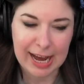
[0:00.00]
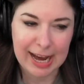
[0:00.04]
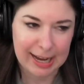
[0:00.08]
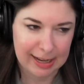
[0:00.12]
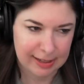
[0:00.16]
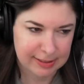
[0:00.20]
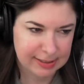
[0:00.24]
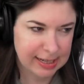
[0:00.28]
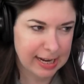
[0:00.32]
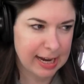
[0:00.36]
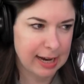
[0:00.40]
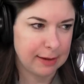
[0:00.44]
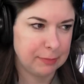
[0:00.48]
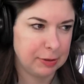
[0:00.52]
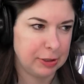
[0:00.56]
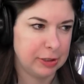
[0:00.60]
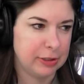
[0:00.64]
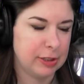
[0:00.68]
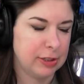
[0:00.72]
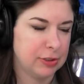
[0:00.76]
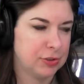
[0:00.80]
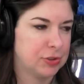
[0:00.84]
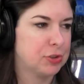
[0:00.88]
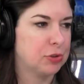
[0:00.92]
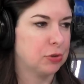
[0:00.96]
has
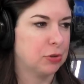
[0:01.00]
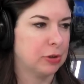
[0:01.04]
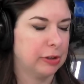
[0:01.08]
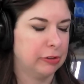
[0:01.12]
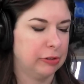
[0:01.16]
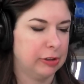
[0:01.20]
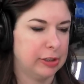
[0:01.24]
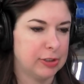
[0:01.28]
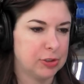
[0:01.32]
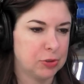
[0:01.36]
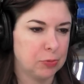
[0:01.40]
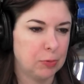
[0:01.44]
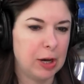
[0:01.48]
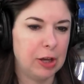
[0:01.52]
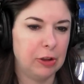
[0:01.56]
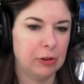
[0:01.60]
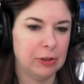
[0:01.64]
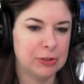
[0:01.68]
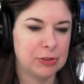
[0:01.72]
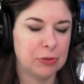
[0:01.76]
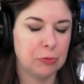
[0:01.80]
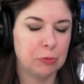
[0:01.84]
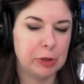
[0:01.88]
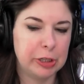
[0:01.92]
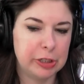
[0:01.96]
happened historically as well
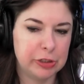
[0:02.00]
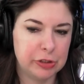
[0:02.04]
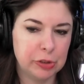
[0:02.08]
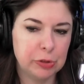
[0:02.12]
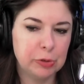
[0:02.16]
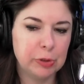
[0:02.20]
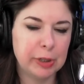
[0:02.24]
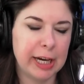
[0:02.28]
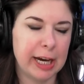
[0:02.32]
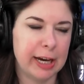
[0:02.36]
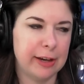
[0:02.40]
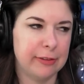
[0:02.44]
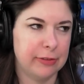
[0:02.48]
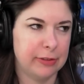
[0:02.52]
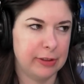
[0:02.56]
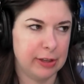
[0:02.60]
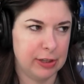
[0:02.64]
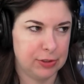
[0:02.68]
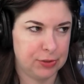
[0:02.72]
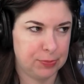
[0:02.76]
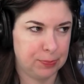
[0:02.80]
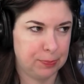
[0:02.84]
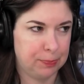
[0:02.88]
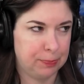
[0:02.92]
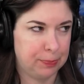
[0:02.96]
is we do get
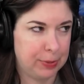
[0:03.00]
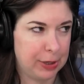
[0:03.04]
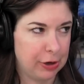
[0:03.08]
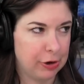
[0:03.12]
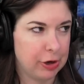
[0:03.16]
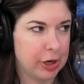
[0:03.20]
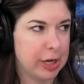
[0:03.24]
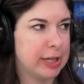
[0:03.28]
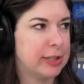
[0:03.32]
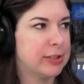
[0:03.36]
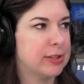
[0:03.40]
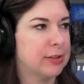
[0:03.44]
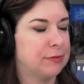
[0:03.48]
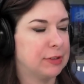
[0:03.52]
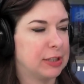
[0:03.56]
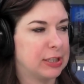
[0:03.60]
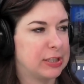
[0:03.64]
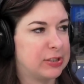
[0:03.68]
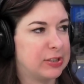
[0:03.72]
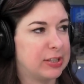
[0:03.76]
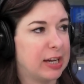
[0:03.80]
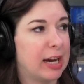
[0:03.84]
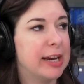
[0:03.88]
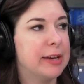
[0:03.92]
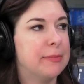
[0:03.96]
these periods of
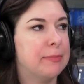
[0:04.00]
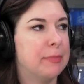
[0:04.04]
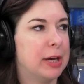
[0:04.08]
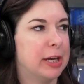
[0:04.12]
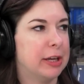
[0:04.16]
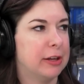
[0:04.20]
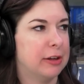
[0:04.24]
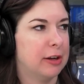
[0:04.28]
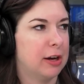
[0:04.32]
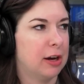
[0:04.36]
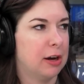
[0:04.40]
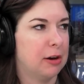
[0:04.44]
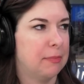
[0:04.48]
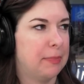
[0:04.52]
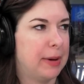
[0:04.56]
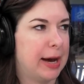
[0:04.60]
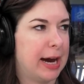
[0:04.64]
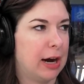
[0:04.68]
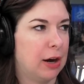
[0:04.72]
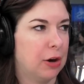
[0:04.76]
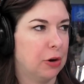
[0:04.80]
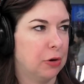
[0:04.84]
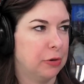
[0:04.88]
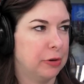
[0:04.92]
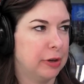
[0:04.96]
excitement
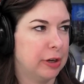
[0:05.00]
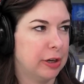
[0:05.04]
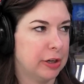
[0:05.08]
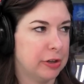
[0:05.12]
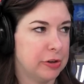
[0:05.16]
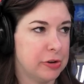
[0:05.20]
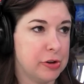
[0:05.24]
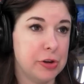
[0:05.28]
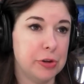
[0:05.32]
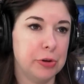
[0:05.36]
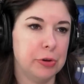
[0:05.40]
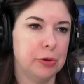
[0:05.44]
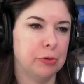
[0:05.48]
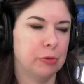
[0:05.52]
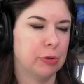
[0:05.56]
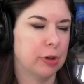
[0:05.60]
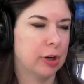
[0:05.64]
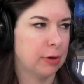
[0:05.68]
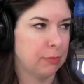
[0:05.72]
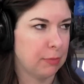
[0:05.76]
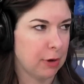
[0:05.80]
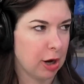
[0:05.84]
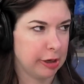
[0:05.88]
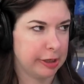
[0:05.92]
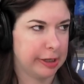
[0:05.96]
about a new
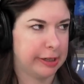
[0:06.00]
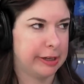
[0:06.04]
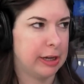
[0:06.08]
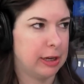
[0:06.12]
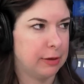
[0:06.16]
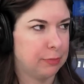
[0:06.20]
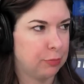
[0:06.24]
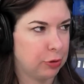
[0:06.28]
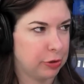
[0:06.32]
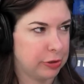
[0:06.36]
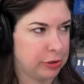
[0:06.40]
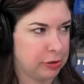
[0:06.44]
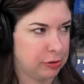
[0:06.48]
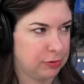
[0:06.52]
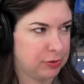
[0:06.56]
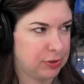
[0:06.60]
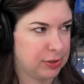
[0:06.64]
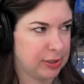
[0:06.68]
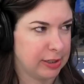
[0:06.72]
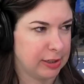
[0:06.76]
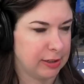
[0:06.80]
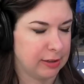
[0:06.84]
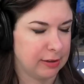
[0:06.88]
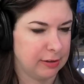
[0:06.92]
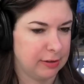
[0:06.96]
commodity
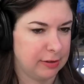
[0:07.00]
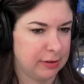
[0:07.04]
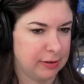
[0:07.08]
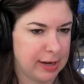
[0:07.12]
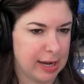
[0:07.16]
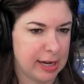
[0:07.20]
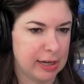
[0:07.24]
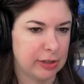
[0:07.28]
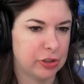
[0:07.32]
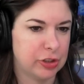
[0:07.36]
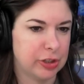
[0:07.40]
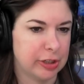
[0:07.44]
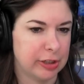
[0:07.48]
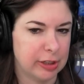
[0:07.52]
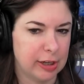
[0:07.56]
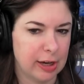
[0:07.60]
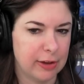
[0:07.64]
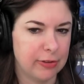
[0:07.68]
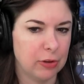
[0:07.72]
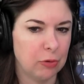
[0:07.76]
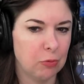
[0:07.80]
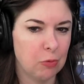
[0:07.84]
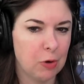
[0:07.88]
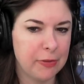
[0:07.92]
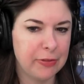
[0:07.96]
producing nation.
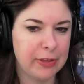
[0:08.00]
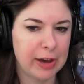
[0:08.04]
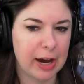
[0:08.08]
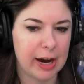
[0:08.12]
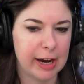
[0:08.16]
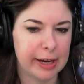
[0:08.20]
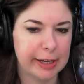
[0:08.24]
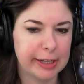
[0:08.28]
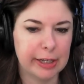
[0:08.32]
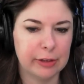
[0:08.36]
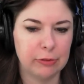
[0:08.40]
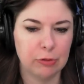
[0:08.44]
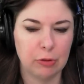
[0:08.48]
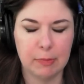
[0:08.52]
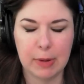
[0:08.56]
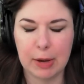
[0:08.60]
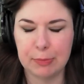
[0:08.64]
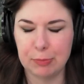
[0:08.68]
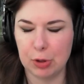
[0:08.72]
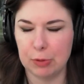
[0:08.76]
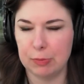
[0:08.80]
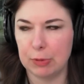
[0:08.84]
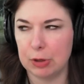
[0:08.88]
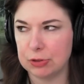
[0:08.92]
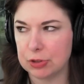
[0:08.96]
And the one that I can
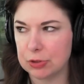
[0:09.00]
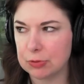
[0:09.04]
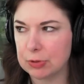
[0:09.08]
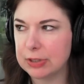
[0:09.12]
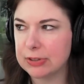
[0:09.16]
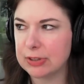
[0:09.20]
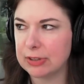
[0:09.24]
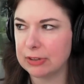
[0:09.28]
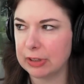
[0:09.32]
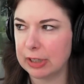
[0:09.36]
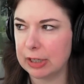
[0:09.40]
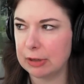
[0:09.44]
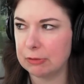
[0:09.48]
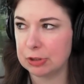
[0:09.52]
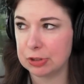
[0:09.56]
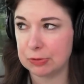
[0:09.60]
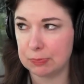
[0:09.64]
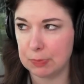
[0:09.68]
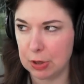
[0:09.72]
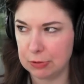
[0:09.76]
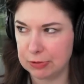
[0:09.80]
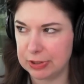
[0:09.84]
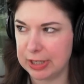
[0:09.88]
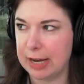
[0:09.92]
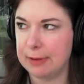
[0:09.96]
remember most recently was
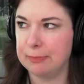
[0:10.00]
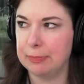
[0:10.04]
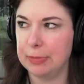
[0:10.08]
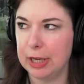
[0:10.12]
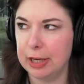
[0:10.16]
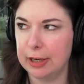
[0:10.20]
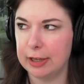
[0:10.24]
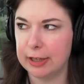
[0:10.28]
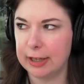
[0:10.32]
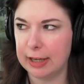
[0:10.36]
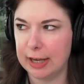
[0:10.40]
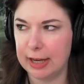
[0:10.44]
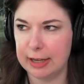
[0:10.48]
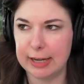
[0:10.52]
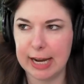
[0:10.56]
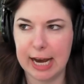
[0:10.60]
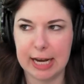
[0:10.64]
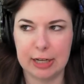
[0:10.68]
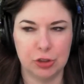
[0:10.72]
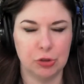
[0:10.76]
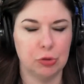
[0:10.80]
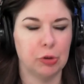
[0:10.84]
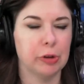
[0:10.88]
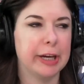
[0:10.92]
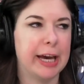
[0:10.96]
Mozambique and
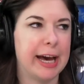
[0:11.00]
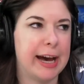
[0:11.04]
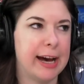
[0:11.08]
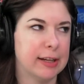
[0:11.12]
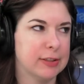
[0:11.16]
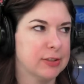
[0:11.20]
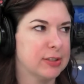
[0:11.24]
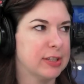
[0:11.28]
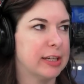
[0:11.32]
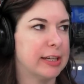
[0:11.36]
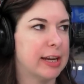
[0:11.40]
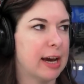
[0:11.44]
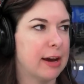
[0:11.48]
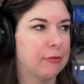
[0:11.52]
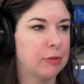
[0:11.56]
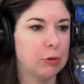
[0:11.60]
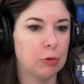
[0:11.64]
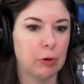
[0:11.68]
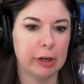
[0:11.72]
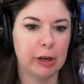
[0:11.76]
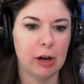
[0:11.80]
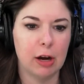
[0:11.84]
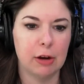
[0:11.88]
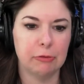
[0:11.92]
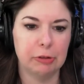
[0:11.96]
natural gas. And
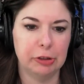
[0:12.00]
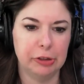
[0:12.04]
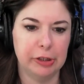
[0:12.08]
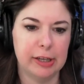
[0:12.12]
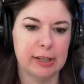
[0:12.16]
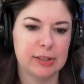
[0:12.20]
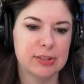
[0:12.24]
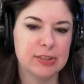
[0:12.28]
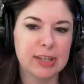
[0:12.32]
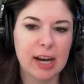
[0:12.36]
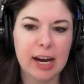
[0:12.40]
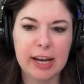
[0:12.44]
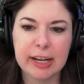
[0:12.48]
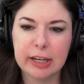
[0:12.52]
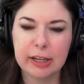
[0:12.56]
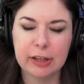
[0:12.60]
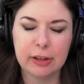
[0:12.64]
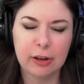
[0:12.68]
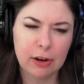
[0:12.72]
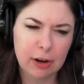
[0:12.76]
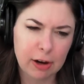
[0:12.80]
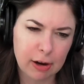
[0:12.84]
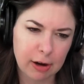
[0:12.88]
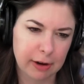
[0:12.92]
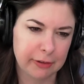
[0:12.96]
everyone got really
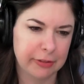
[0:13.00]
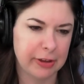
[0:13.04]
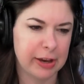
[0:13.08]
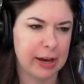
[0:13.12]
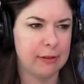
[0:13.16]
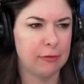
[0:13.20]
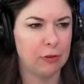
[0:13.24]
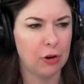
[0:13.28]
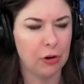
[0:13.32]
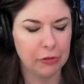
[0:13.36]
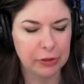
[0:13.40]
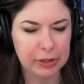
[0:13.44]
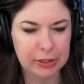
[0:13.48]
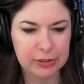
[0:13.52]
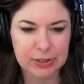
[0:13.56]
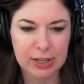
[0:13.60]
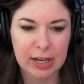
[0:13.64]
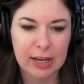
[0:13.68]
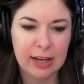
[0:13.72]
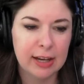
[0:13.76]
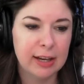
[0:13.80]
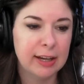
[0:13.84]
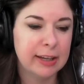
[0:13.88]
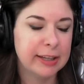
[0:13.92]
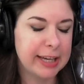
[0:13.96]
excited. Oh, they have all these
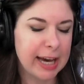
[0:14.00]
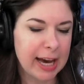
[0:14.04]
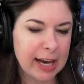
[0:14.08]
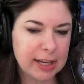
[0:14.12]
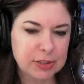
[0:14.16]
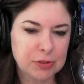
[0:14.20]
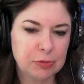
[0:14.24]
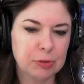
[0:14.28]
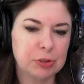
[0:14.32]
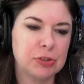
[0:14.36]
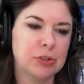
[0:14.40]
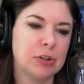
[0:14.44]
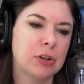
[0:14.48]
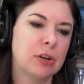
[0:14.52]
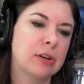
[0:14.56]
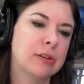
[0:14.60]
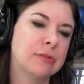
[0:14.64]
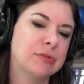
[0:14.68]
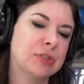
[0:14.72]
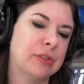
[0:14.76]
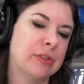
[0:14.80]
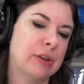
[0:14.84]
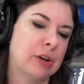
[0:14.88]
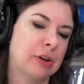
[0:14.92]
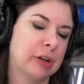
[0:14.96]
gas
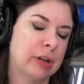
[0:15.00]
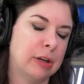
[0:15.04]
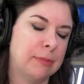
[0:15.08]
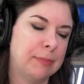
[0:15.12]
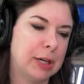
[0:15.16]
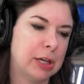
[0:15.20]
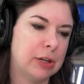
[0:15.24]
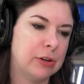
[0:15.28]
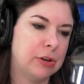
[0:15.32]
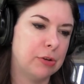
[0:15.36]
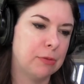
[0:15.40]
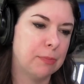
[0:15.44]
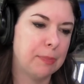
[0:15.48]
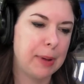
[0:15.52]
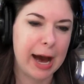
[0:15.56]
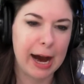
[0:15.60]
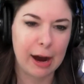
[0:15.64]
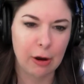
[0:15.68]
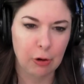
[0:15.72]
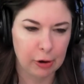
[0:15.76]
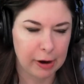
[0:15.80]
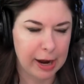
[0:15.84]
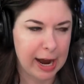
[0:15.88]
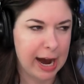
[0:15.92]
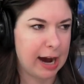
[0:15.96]
reserves and they're going to be a new
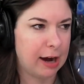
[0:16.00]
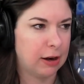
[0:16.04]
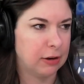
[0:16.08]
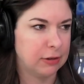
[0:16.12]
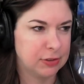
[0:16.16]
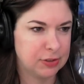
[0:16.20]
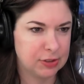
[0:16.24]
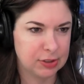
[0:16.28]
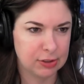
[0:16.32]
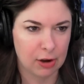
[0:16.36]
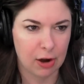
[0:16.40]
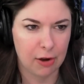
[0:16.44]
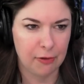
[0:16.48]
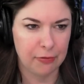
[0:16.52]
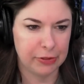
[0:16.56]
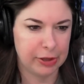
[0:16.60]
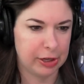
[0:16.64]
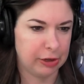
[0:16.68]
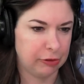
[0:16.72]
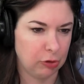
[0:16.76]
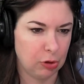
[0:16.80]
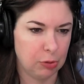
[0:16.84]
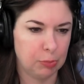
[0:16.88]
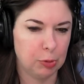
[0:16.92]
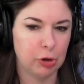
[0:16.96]
powerhouse on
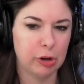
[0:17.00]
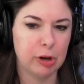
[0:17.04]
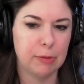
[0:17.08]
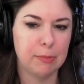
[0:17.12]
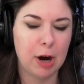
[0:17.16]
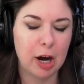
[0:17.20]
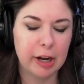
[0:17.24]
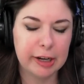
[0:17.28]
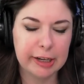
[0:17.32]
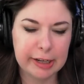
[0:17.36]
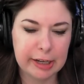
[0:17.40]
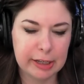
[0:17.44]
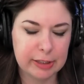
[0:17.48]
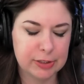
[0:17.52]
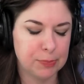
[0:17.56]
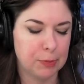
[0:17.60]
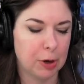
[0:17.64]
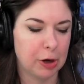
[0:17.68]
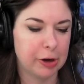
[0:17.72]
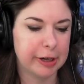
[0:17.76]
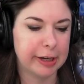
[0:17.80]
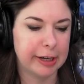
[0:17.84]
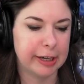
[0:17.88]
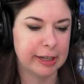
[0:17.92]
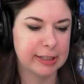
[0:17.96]
the global commodities
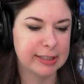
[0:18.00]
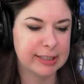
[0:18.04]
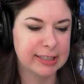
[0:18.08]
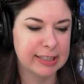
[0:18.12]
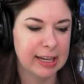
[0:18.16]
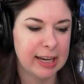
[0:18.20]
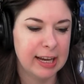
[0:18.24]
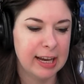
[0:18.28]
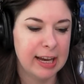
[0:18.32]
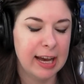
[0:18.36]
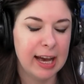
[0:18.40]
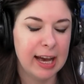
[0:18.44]
markets.